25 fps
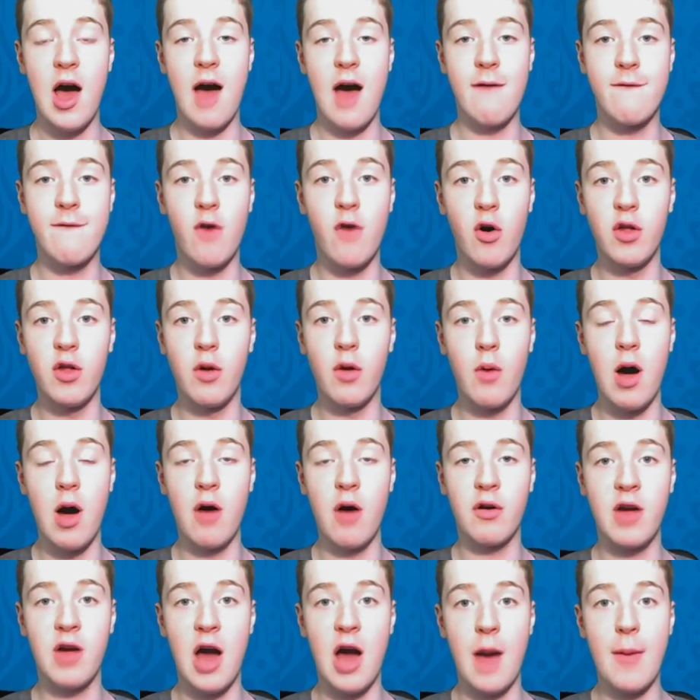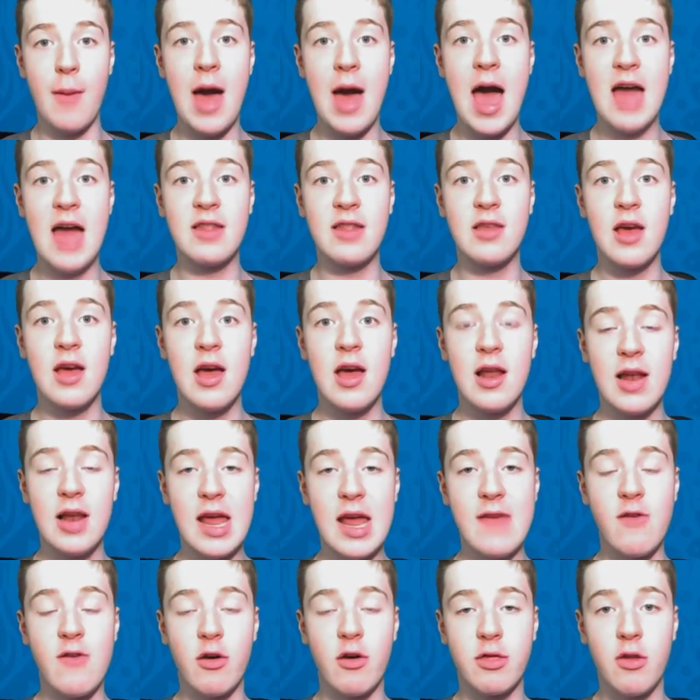for the World Cup, and
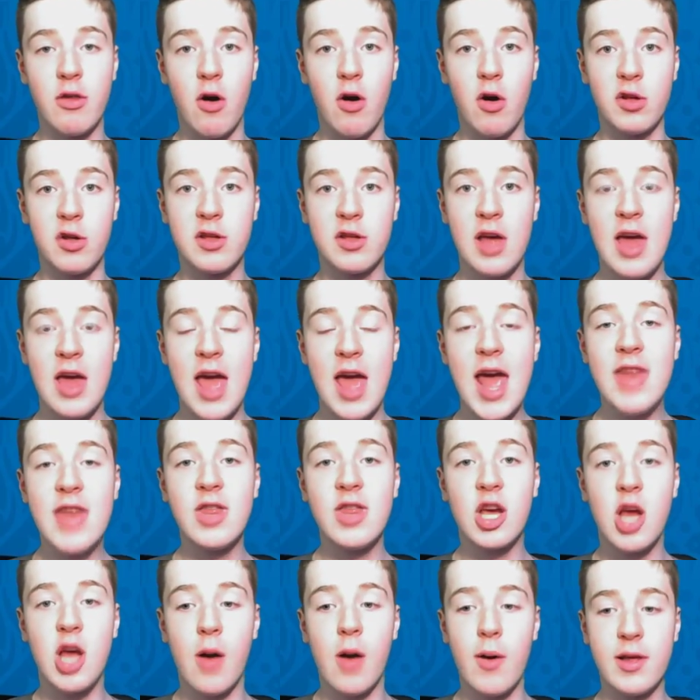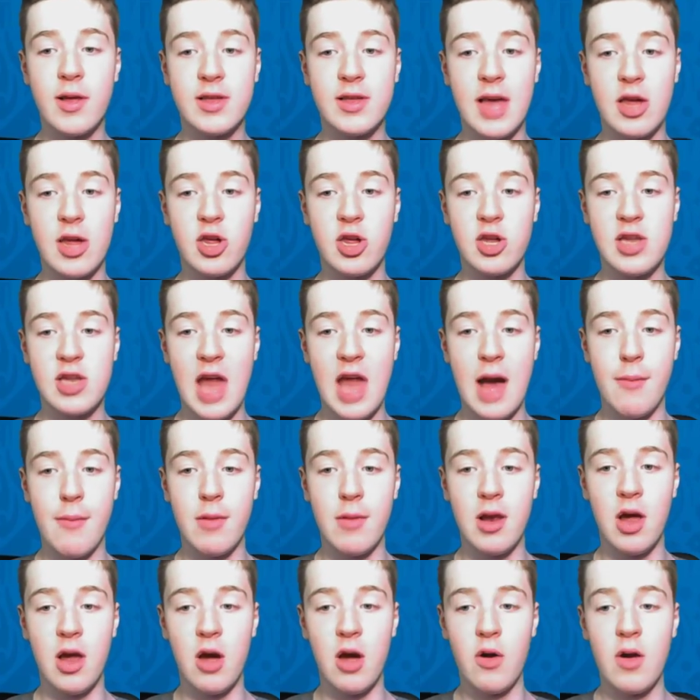leave your thoughts in the comment section down
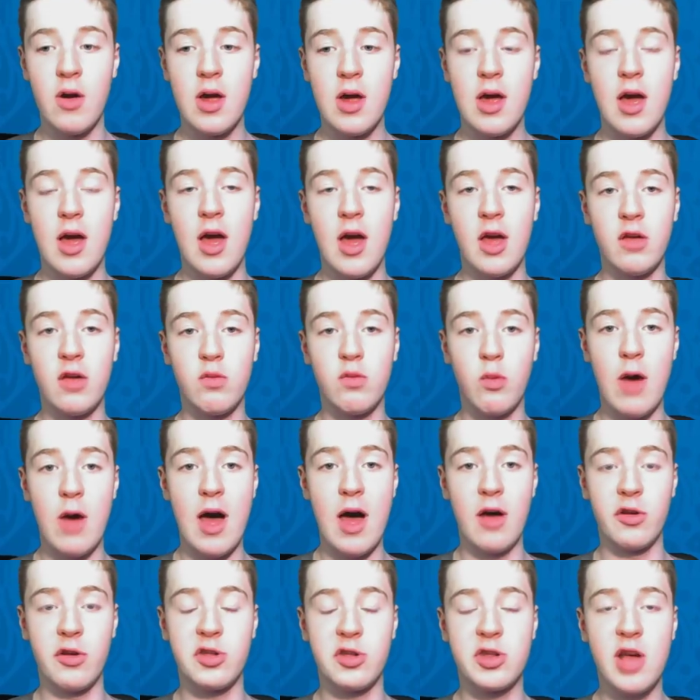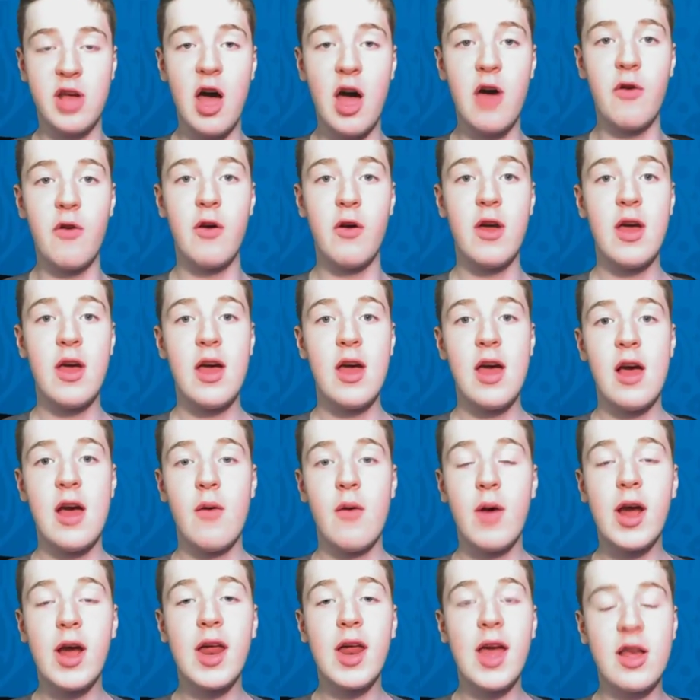below as well. So
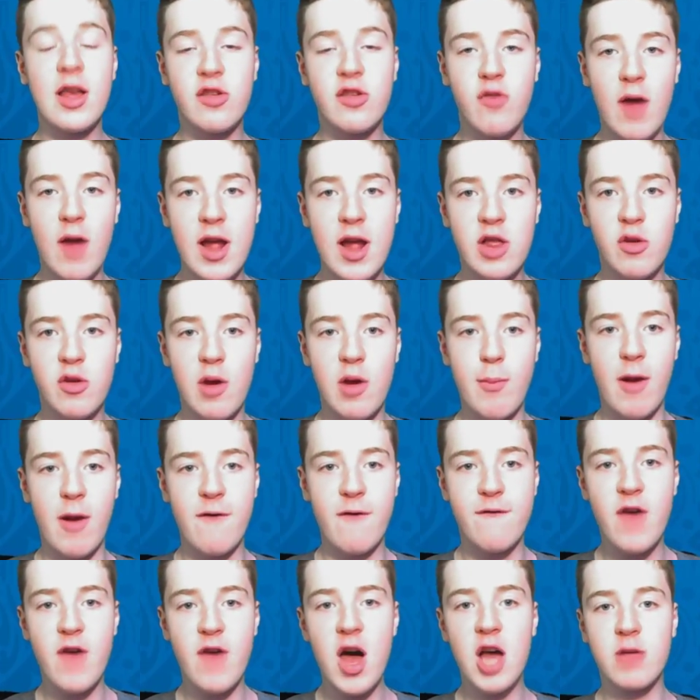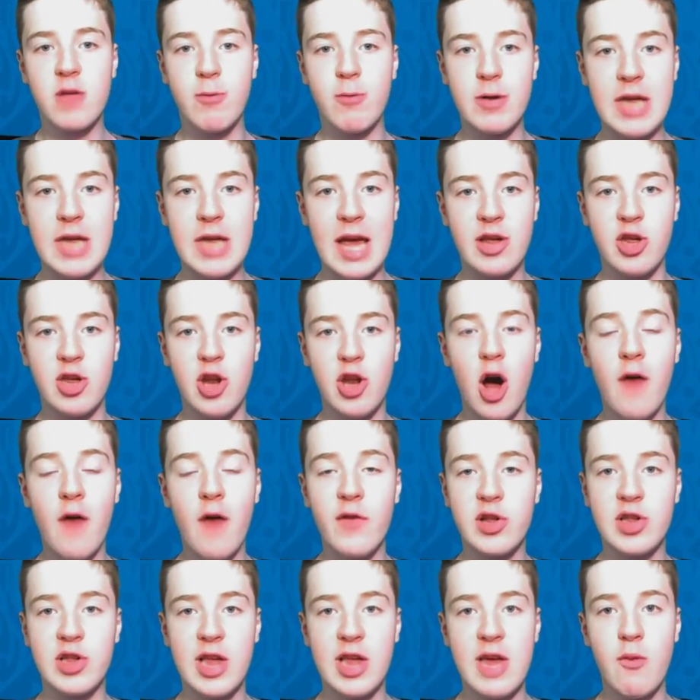we're going to get straight into it. My first prediction
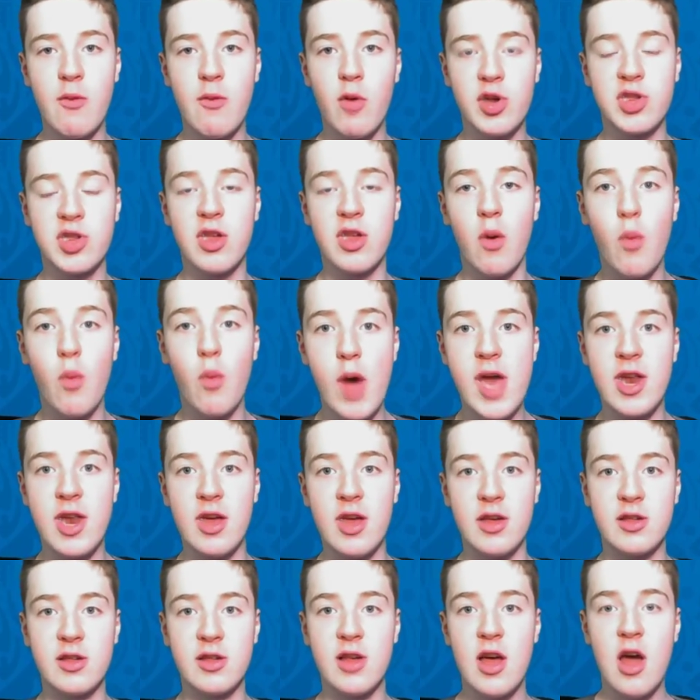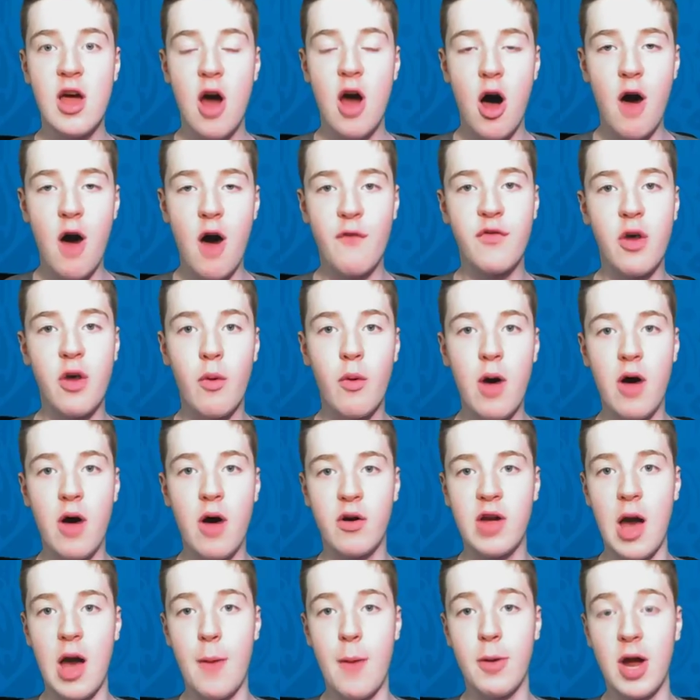obviously was the winners of the
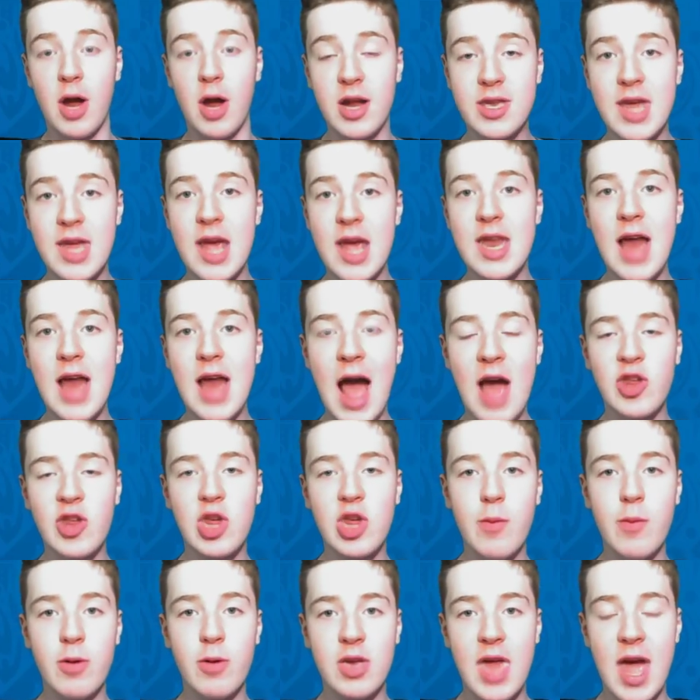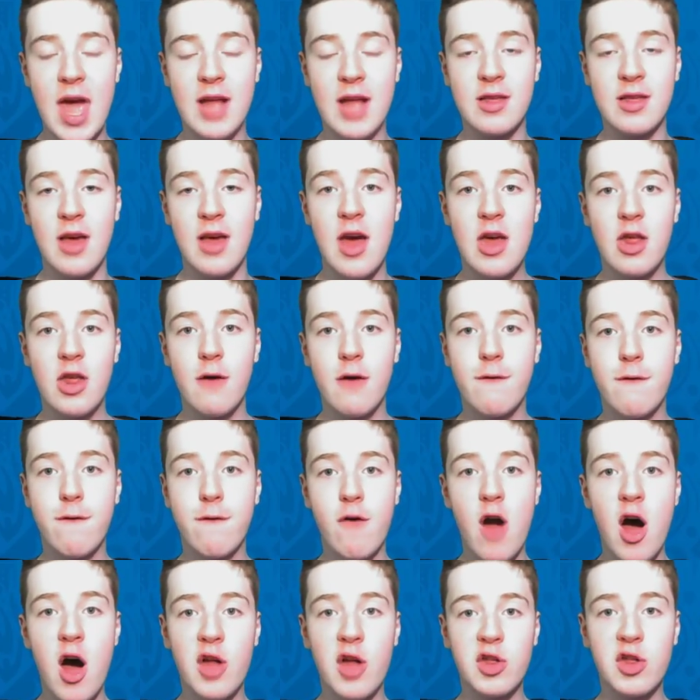World Cup, and I did actually predict that
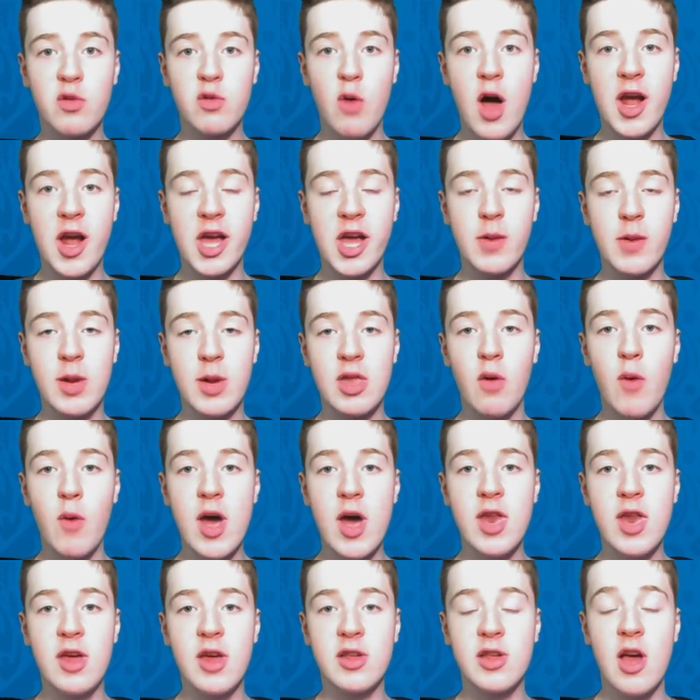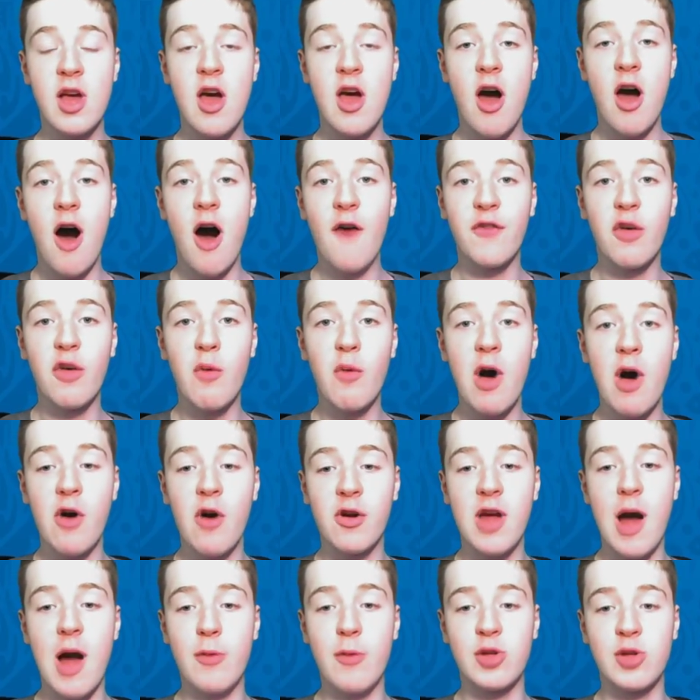France were going to be the winners of the World
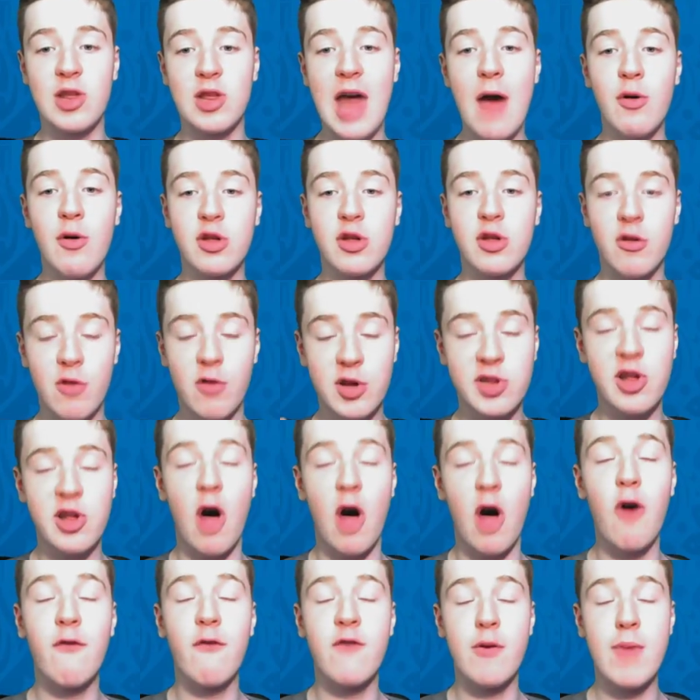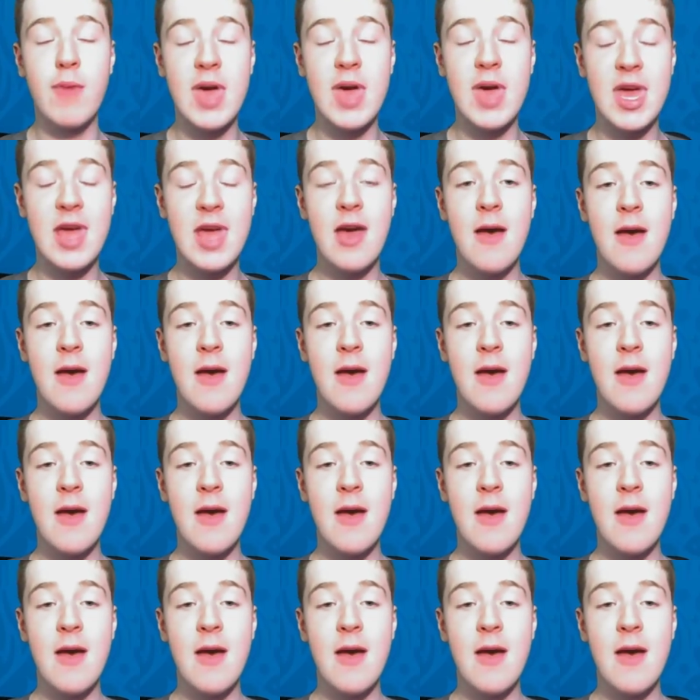Cup, so that was a result for me.